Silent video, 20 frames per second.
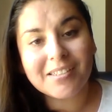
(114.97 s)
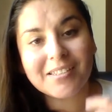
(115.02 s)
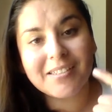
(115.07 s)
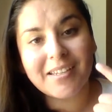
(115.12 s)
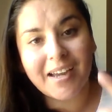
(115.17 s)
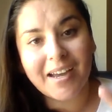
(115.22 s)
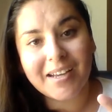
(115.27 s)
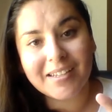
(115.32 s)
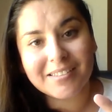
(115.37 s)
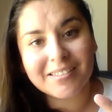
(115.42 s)

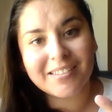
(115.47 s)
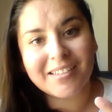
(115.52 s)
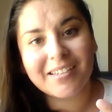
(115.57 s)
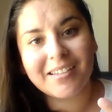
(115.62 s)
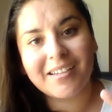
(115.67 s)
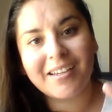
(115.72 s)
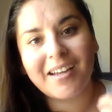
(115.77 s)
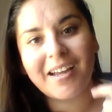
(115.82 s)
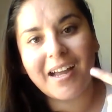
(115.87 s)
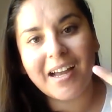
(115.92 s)
task,
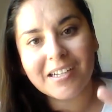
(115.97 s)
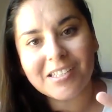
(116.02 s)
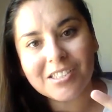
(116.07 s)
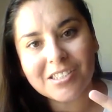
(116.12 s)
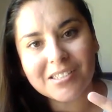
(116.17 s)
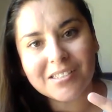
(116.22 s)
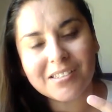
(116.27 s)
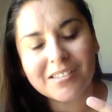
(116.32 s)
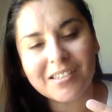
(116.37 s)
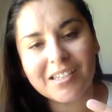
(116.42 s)

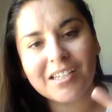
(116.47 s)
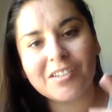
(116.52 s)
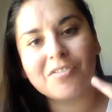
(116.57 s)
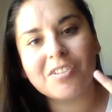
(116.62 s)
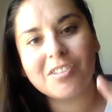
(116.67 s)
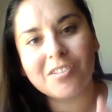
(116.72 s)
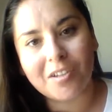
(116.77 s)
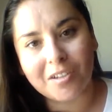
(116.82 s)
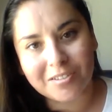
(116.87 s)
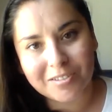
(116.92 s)
action, and
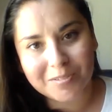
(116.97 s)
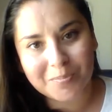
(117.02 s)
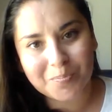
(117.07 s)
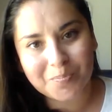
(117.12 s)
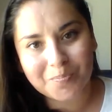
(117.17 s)
result.